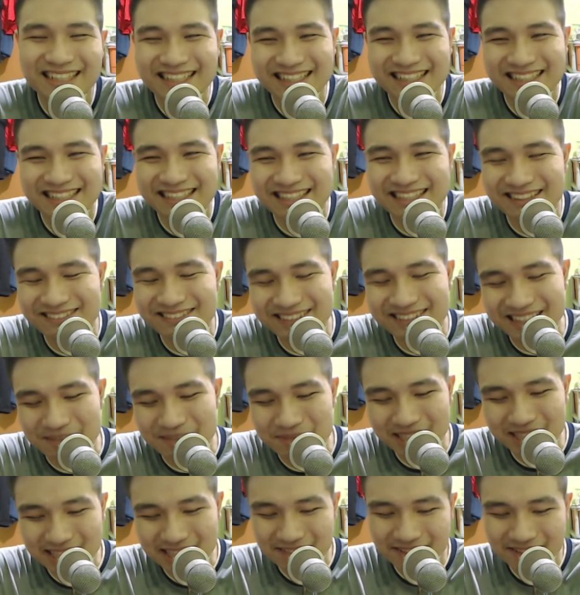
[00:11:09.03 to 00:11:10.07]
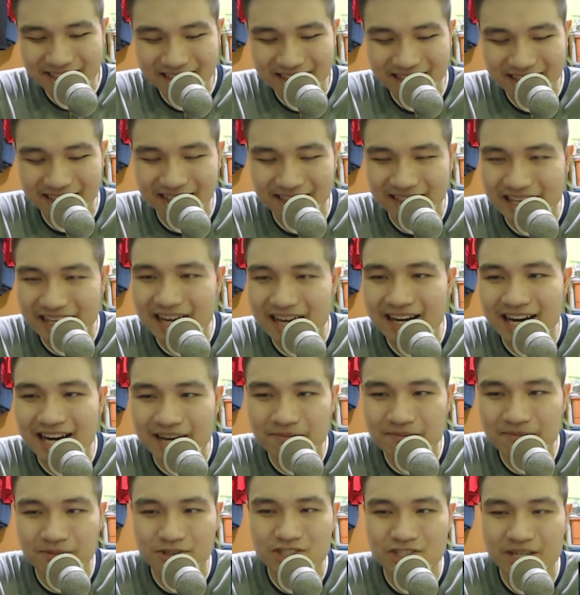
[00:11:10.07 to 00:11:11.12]
you know. Uh, but either way, yeah,
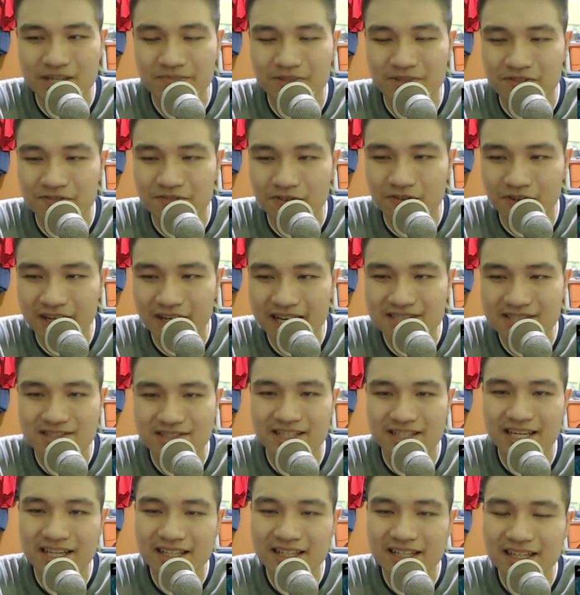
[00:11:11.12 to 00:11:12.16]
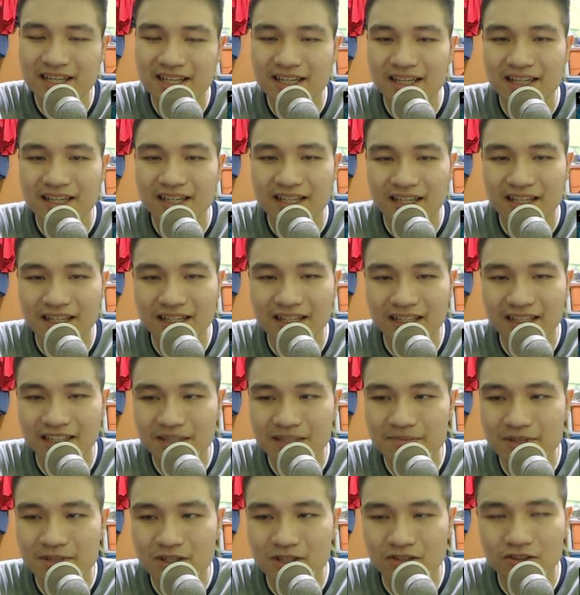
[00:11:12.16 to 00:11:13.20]
hype for chapter four, guys. Again, uh, leave
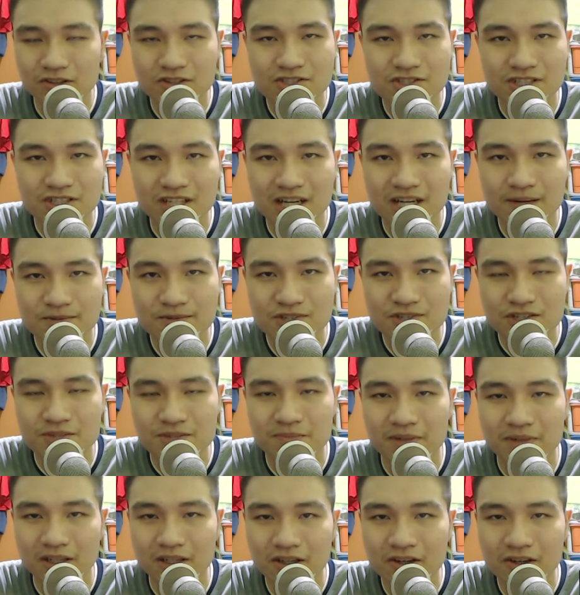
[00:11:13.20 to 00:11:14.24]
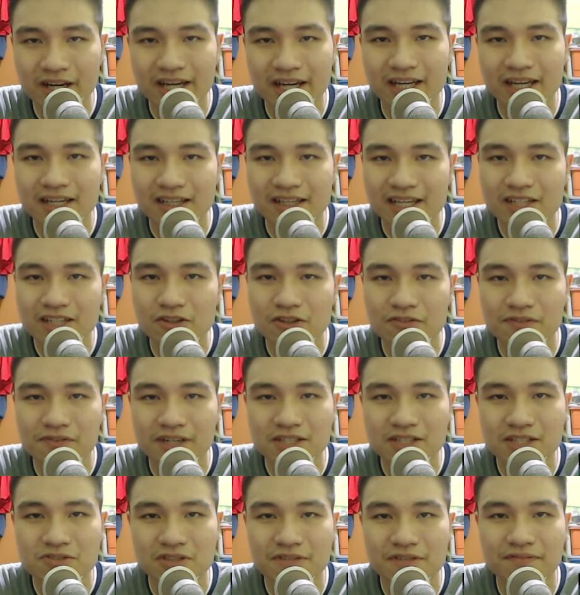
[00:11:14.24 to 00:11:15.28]
me your thoughts in the comment section below. And again, don't
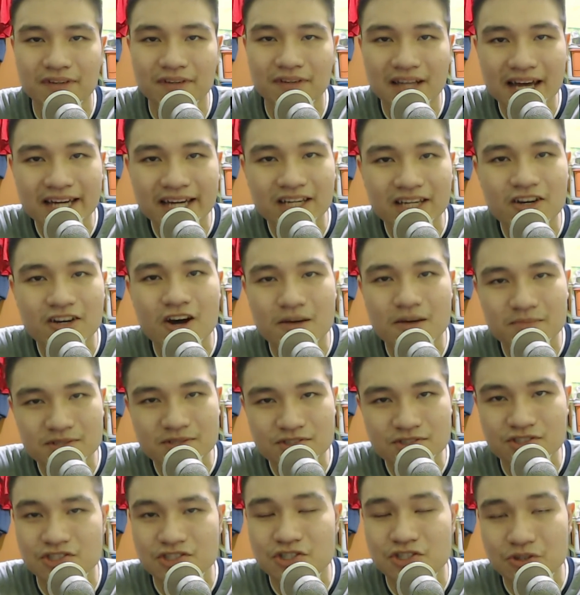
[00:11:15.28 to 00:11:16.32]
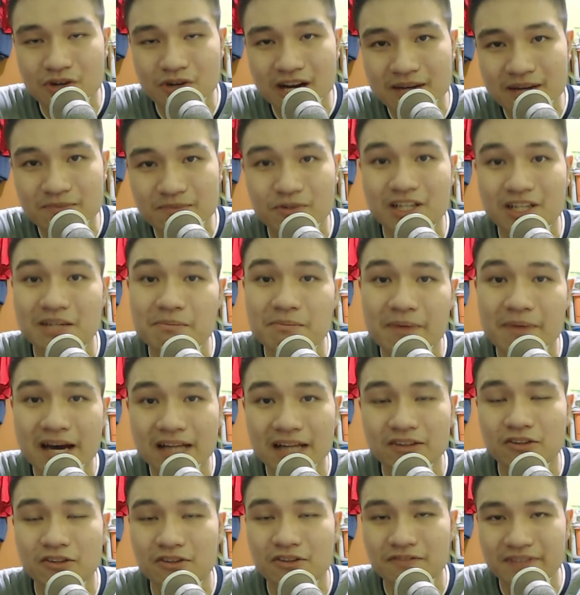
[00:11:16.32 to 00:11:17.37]
forget to leave a like, comment, subscribe, ring the bell,
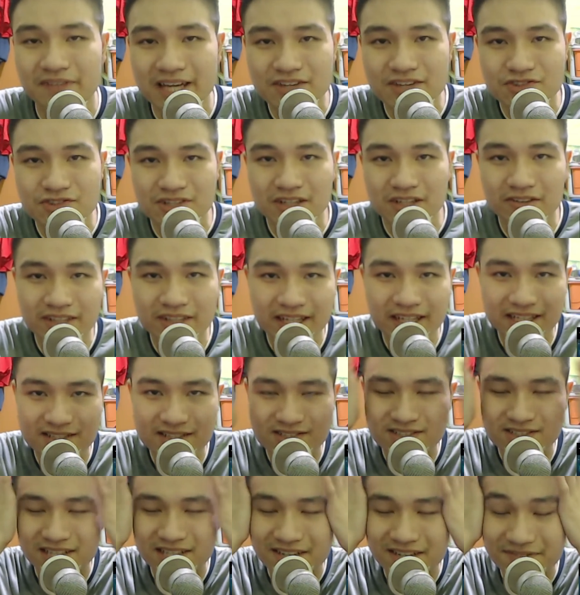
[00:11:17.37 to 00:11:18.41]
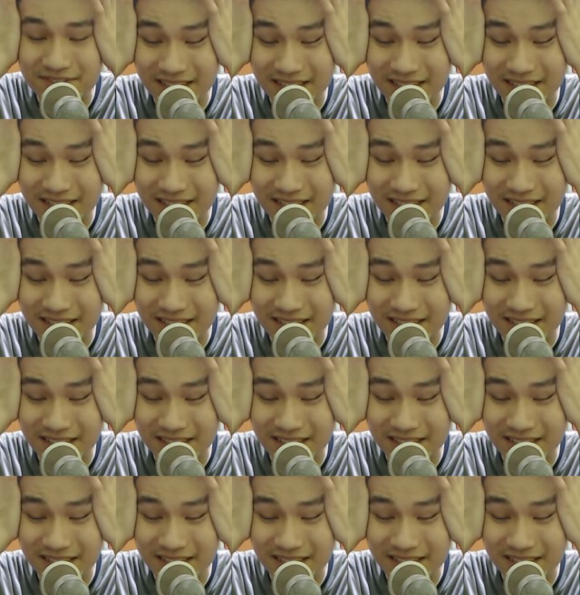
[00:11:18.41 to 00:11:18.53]
notification, all that kind of stuff.